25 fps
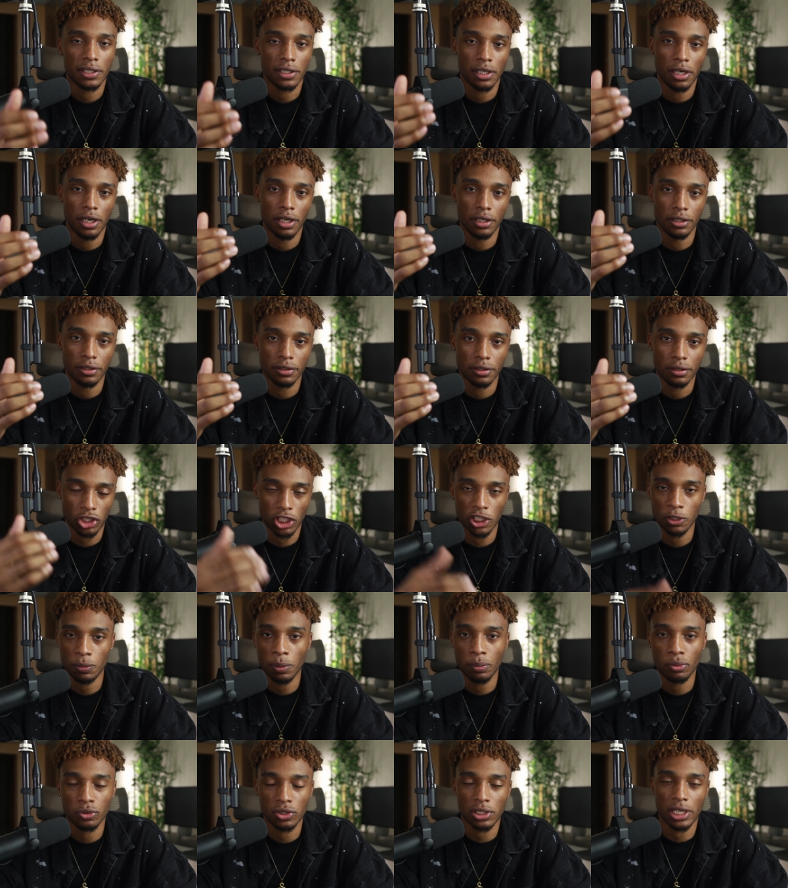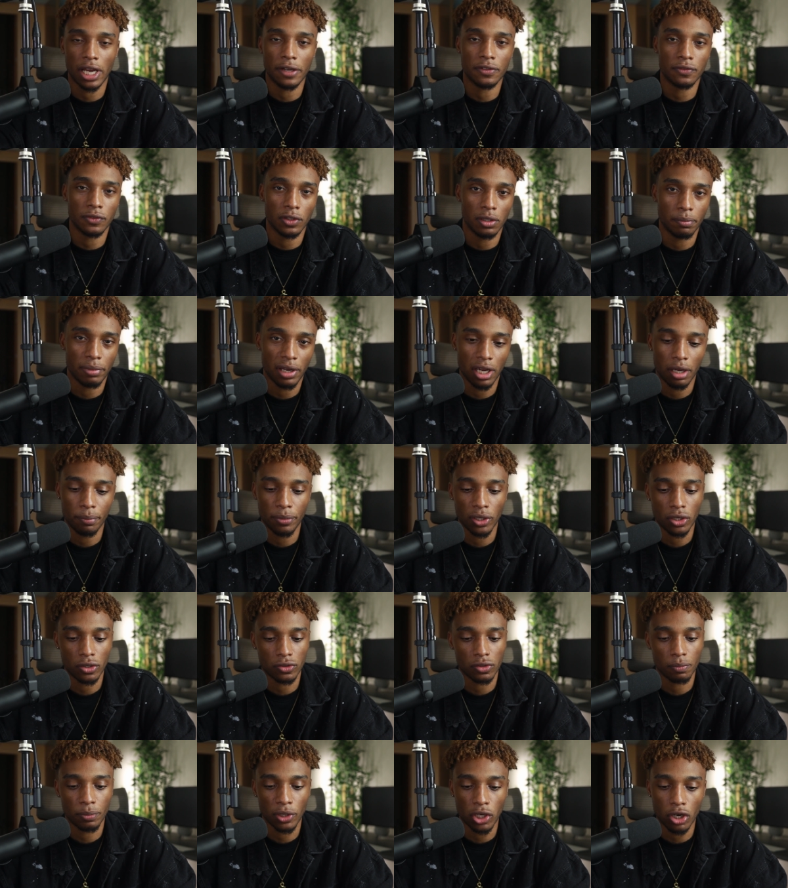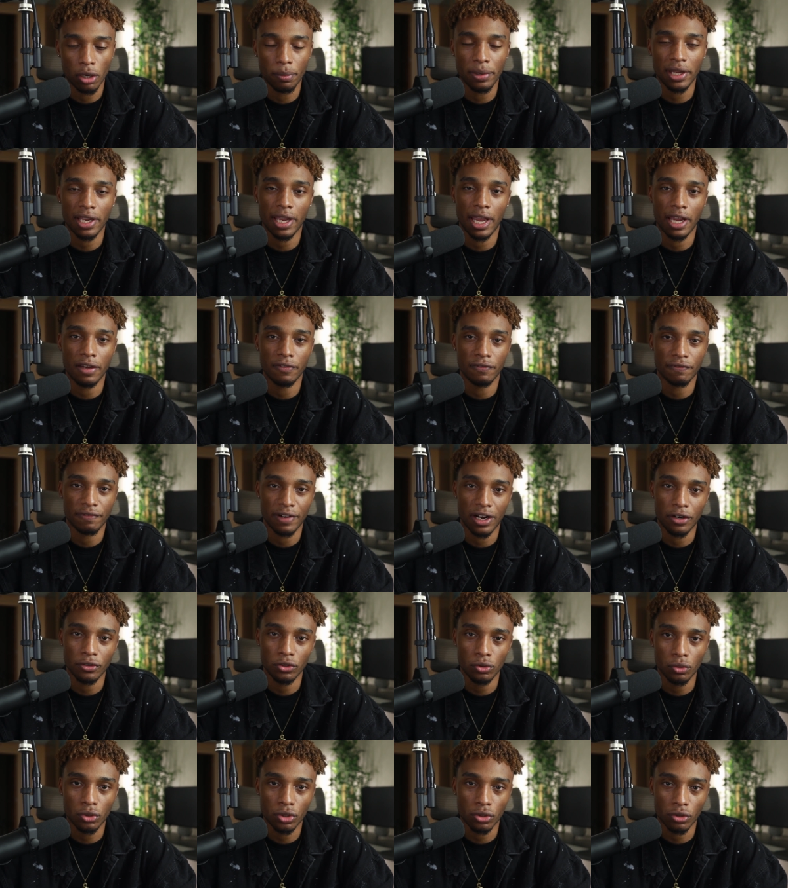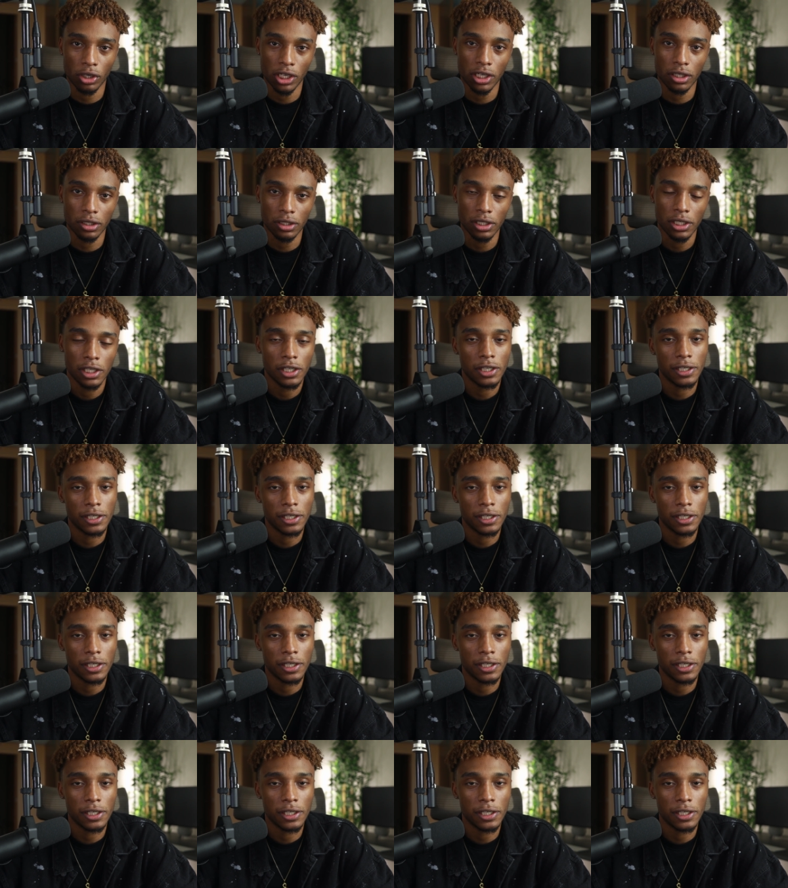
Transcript: and change people's lives for the better because becoming a value creator